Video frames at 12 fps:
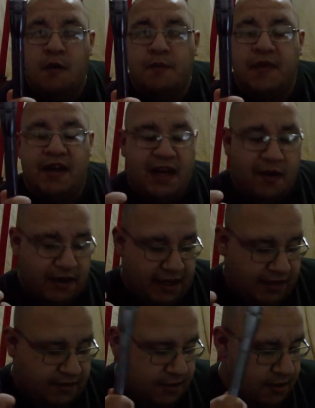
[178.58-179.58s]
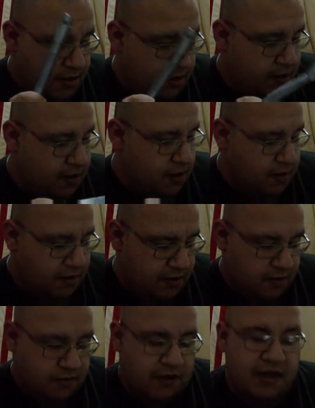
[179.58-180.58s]
But nowadays,
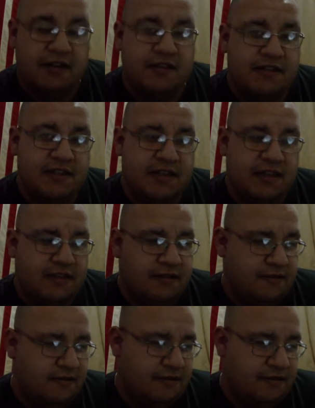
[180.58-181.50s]
those were halogen.